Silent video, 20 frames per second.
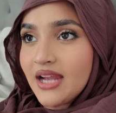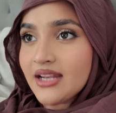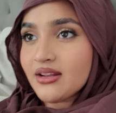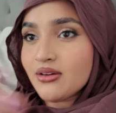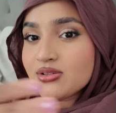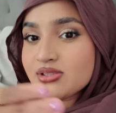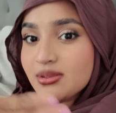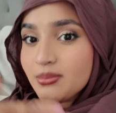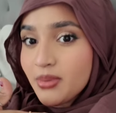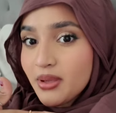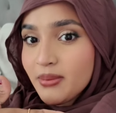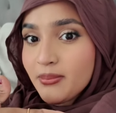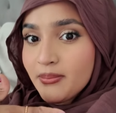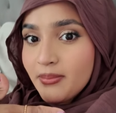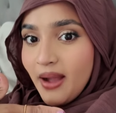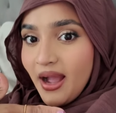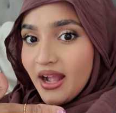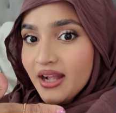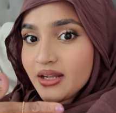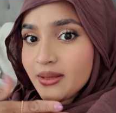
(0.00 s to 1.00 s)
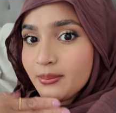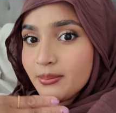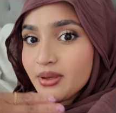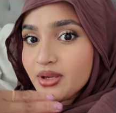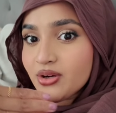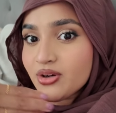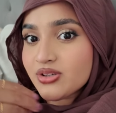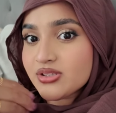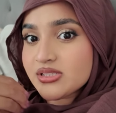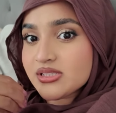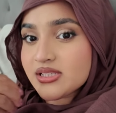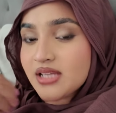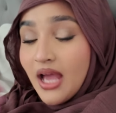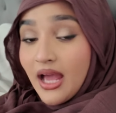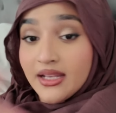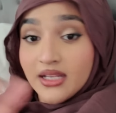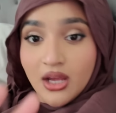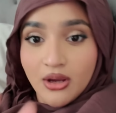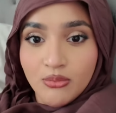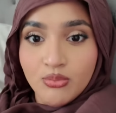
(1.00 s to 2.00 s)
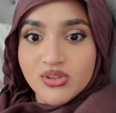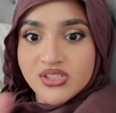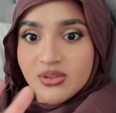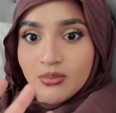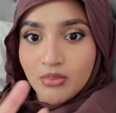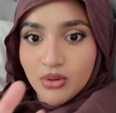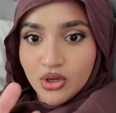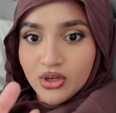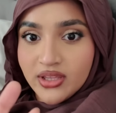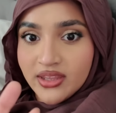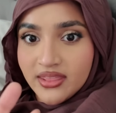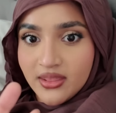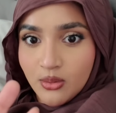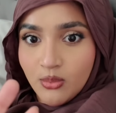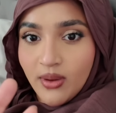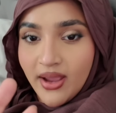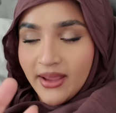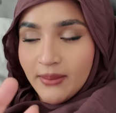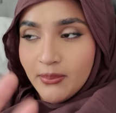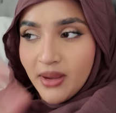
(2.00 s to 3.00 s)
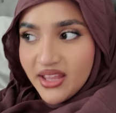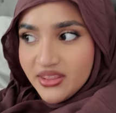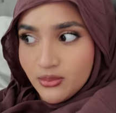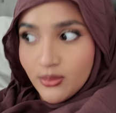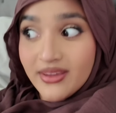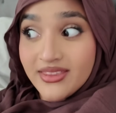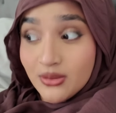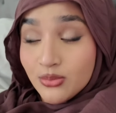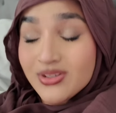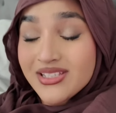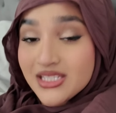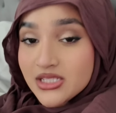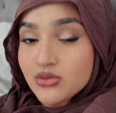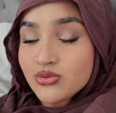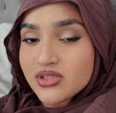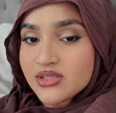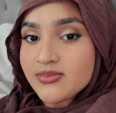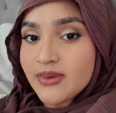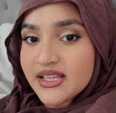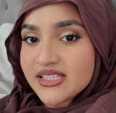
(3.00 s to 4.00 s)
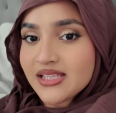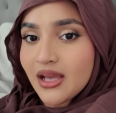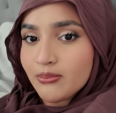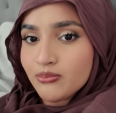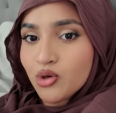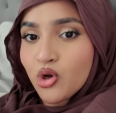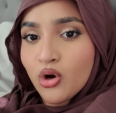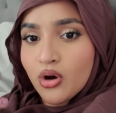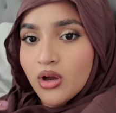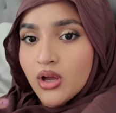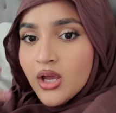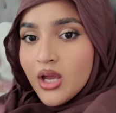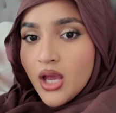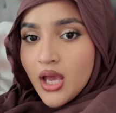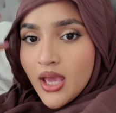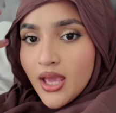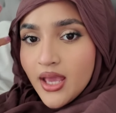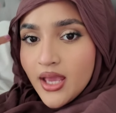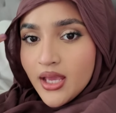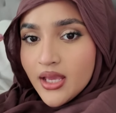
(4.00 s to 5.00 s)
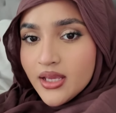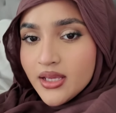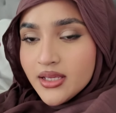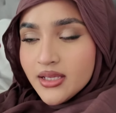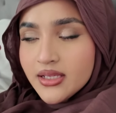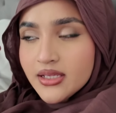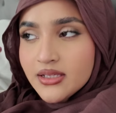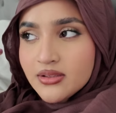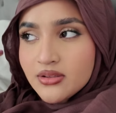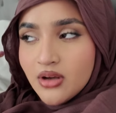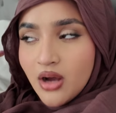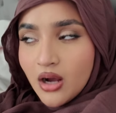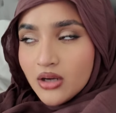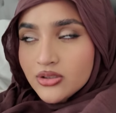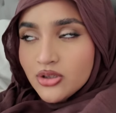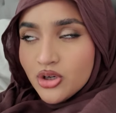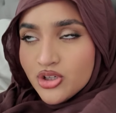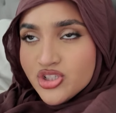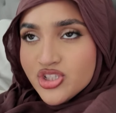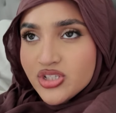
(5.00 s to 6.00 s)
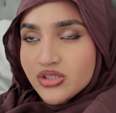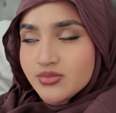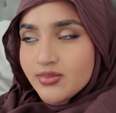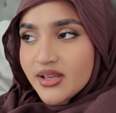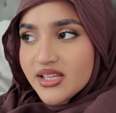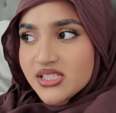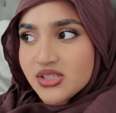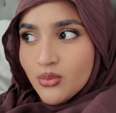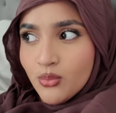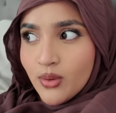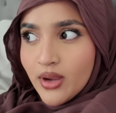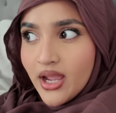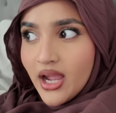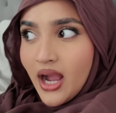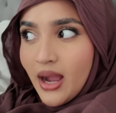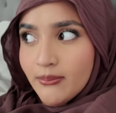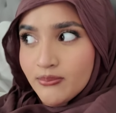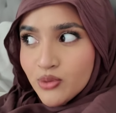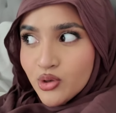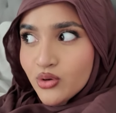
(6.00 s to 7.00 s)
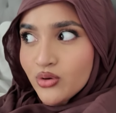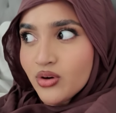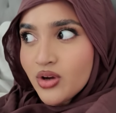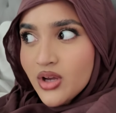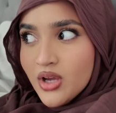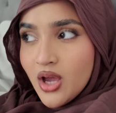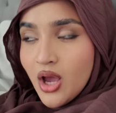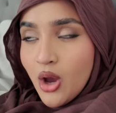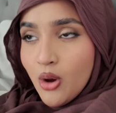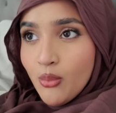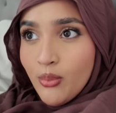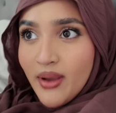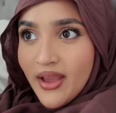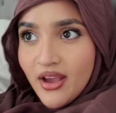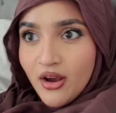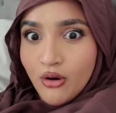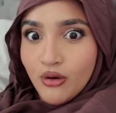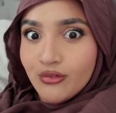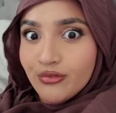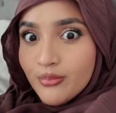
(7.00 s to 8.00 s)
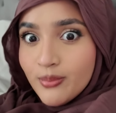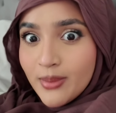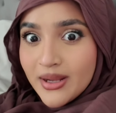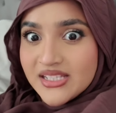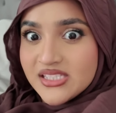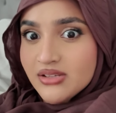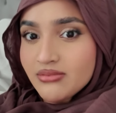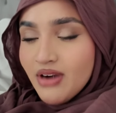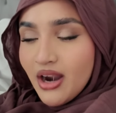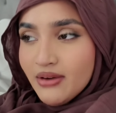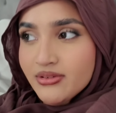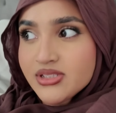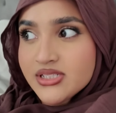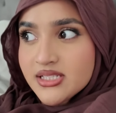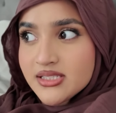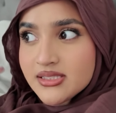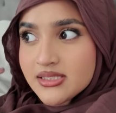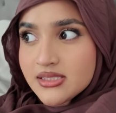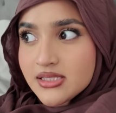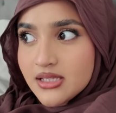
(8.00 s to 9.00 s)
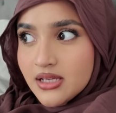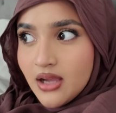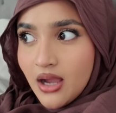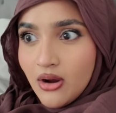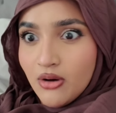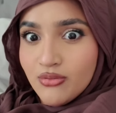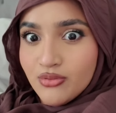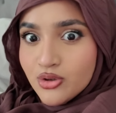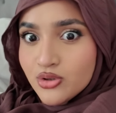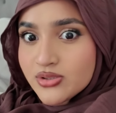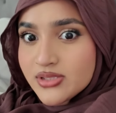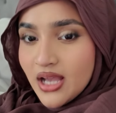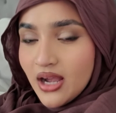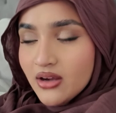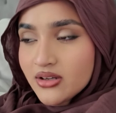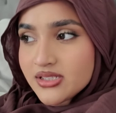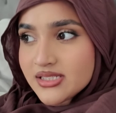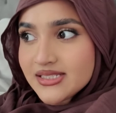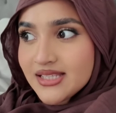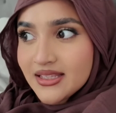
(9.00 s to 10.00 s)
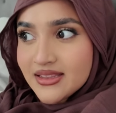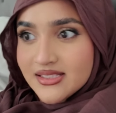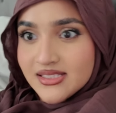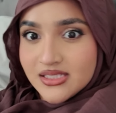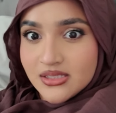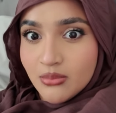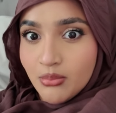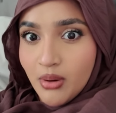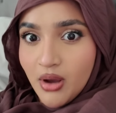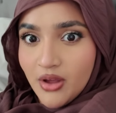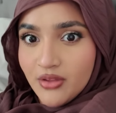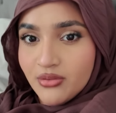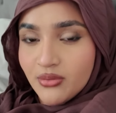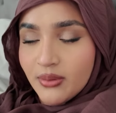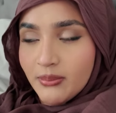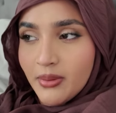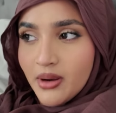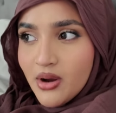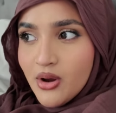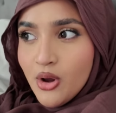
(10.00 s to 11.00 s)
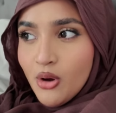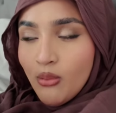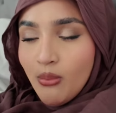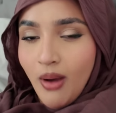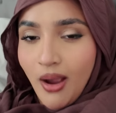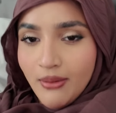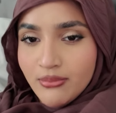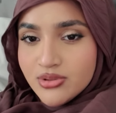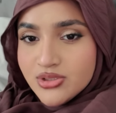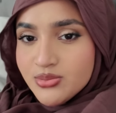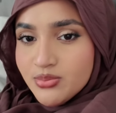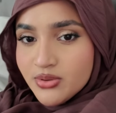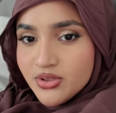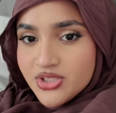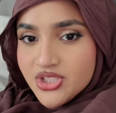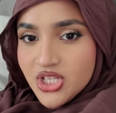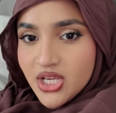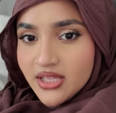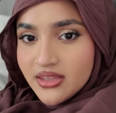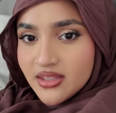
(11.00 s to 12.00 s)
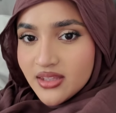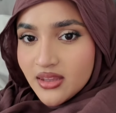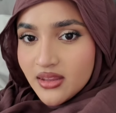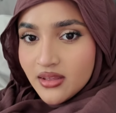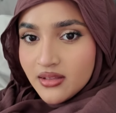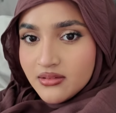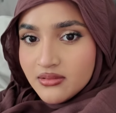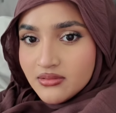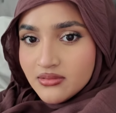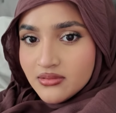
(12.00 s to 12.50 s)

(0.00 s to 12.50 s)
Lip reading: And I was a bit back because, and I wasn't blocking the way, by the way, there was still space. I'm not a unconscious person where I'm not aware of my surroundings. Of course, I understand this is a pathway, but why would you put a chair there?